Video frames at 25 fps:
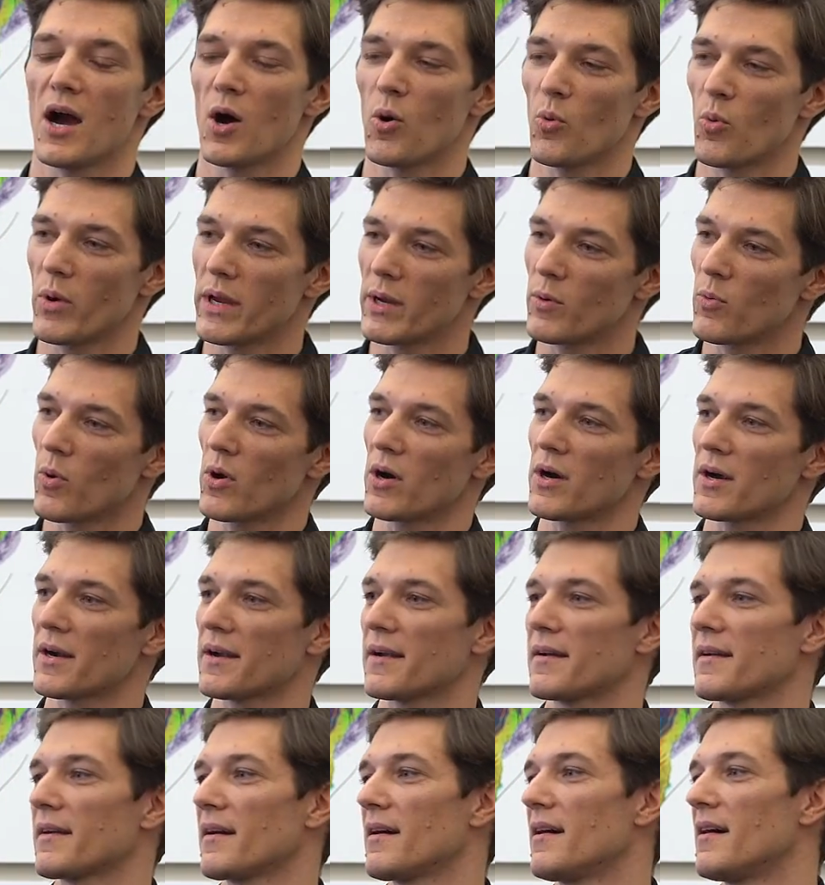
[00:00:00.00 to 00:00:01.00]
we
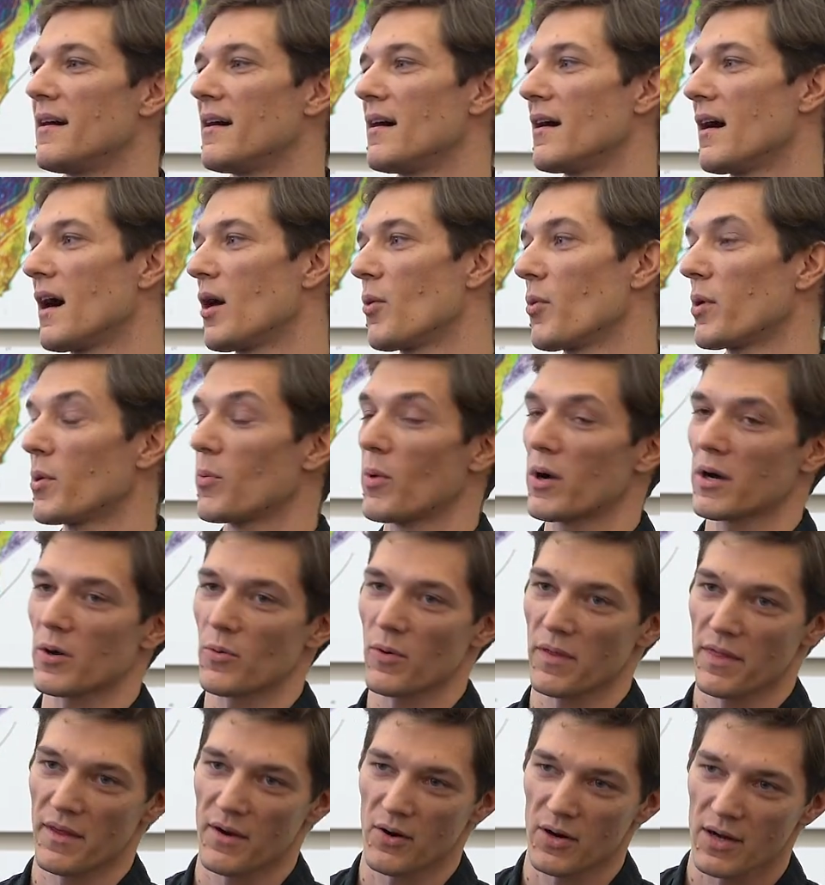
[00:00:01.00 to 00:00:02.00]
work
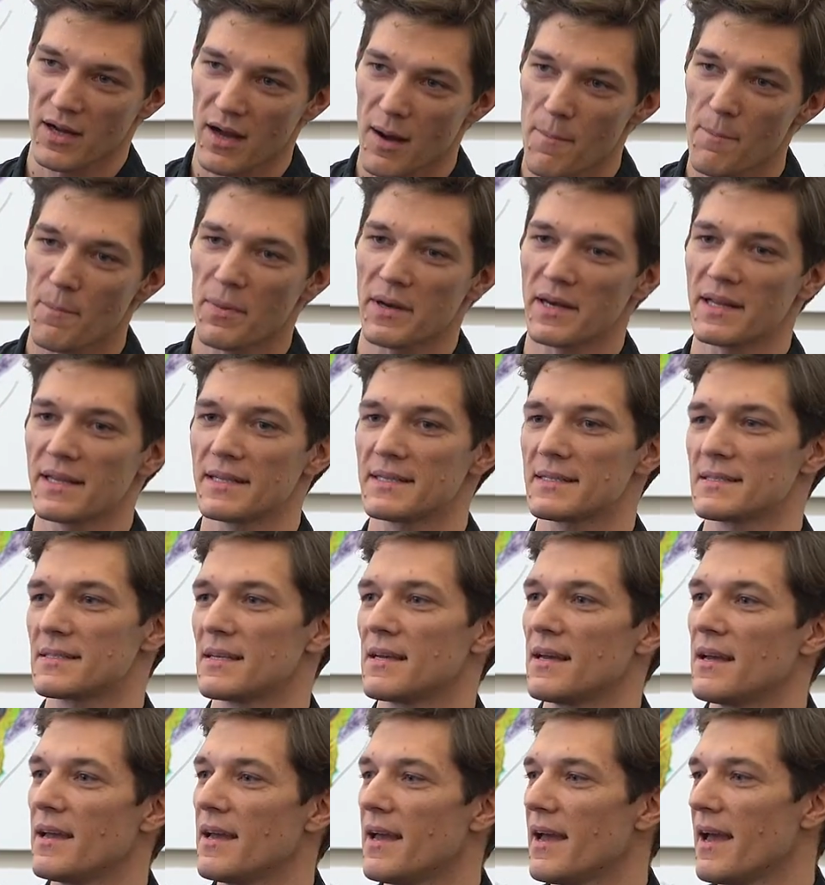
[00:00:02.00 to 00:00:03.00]
with our companies,
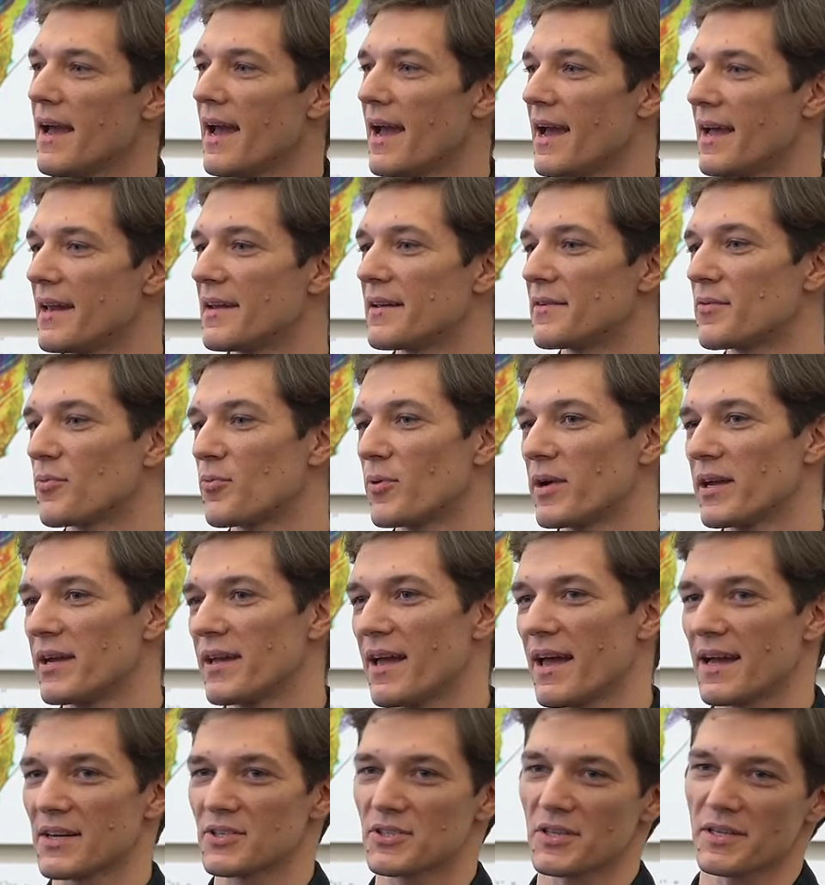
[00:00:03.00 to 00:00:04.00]
and
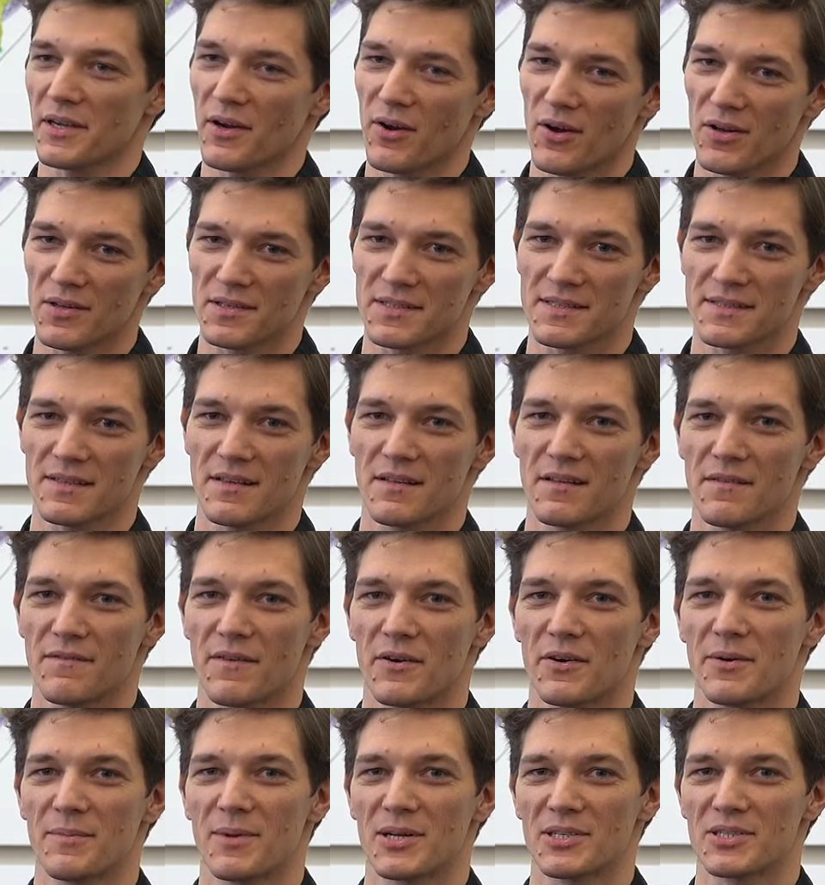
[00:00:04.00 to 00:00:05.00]
we actually all still
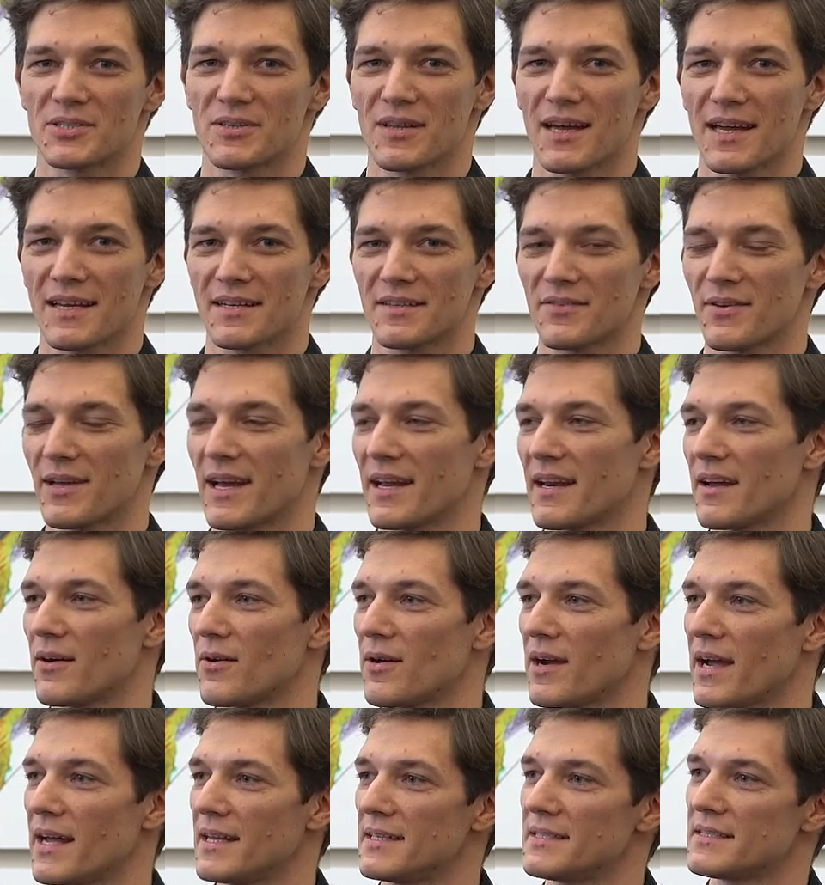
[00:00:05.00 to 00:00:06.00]
very much like to get
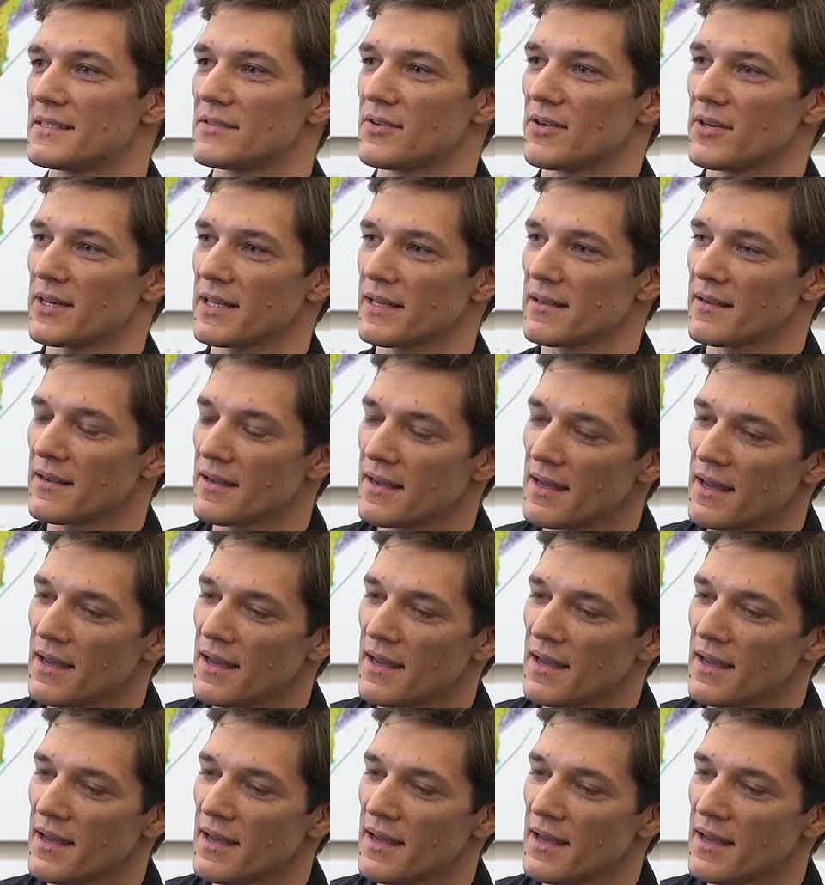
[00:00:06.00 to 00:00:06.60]
our hands dirty.